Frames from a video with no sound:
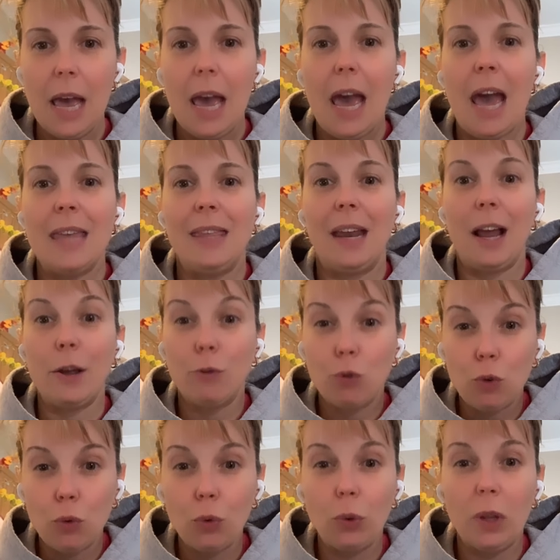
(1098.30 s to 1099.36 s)
and that I
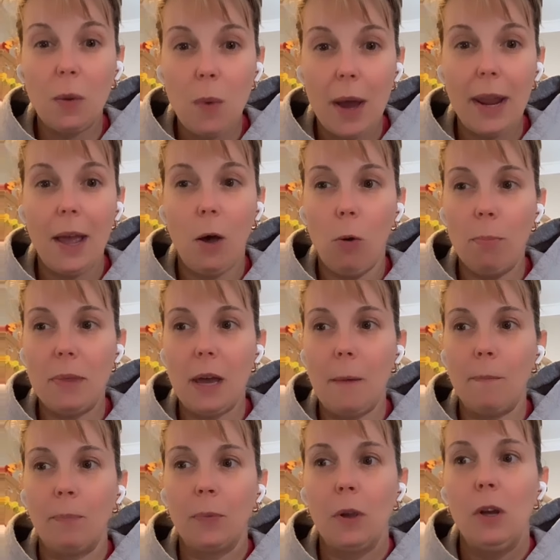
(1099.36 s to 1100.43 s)
truly want to help
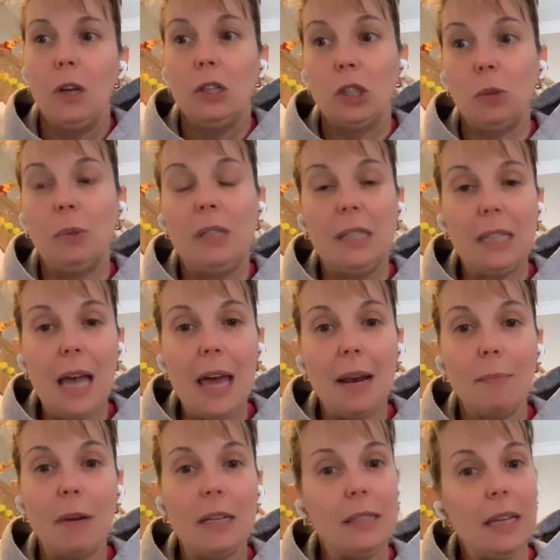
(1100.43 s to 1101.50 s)
them. So instead, I'm
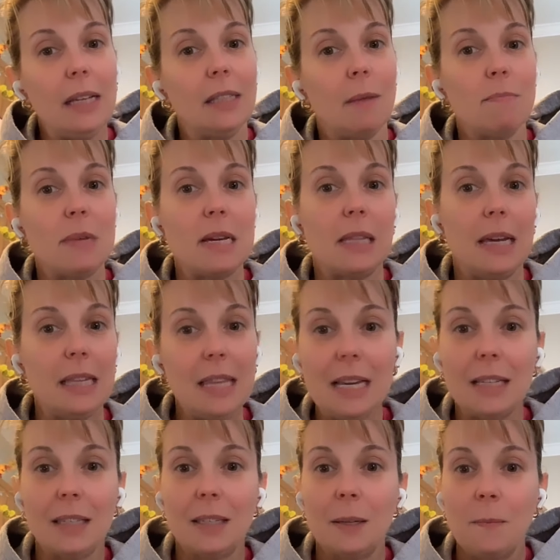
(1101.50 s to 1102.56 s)
going to say something like
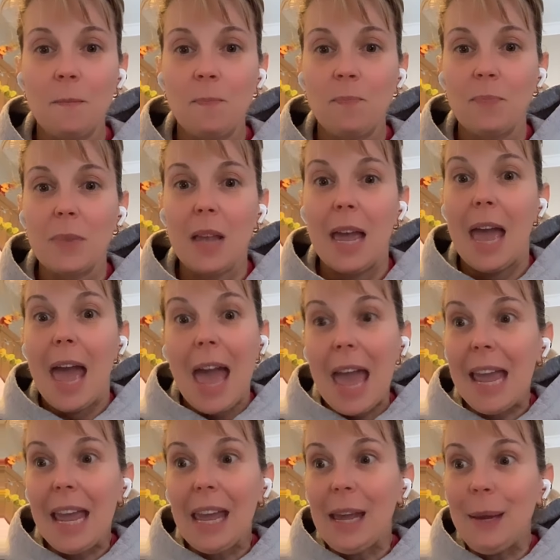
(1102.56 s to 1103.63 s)
this.
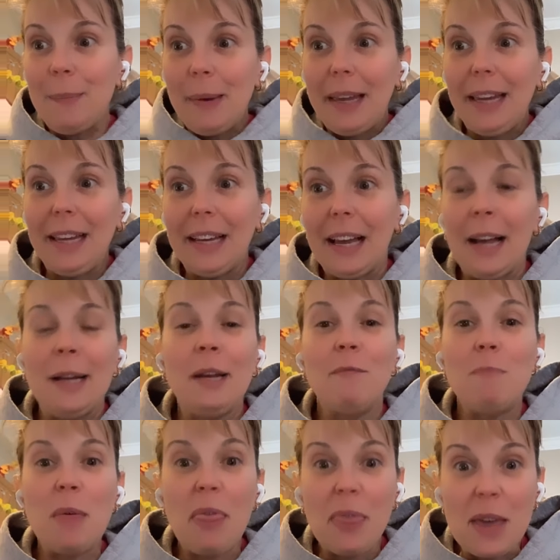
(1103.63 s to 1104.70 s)
Hey, Amy, I have
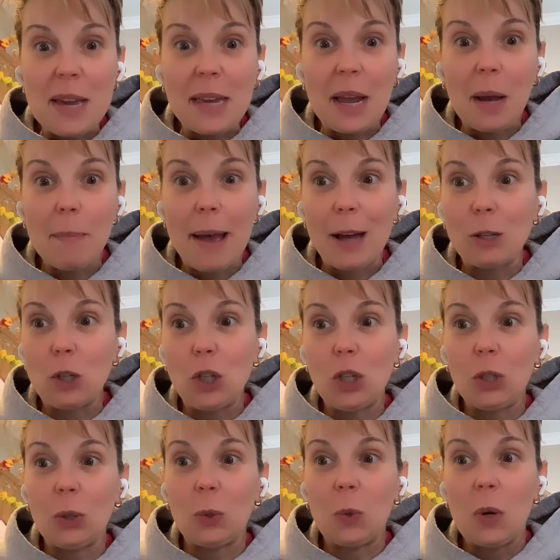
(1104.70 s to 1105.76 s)
been thinking about
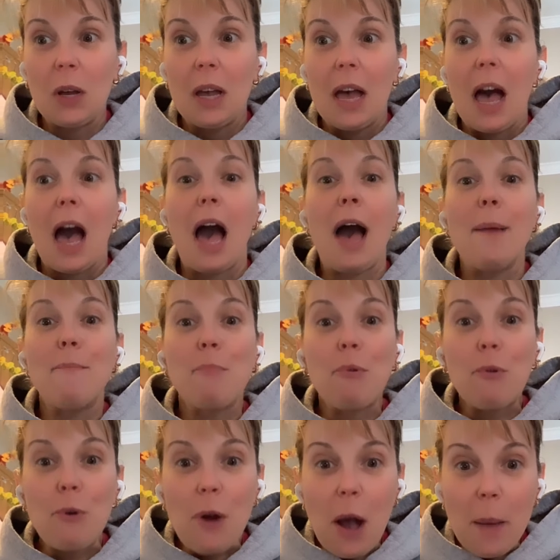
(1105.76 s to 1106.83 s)
you. I
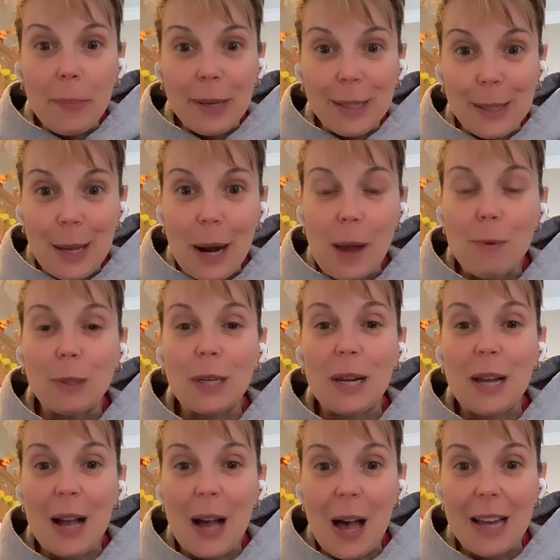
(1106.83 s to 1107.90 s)
promised that I was going
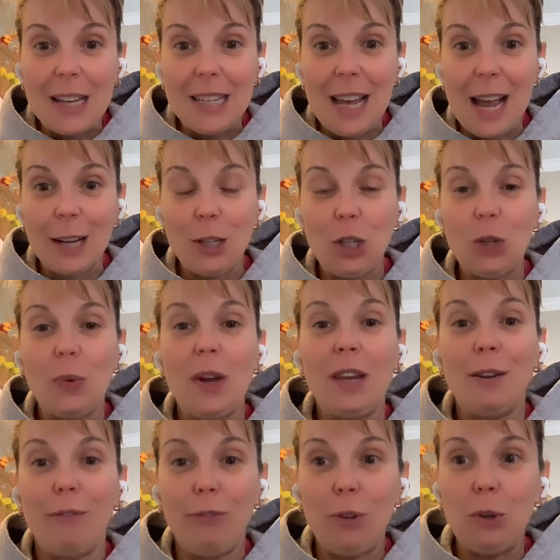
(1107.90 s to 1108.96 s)
to contact you in
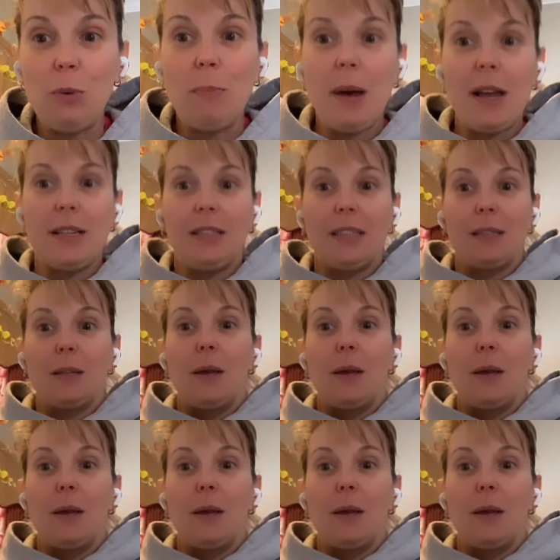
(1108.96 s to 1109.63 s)
a few months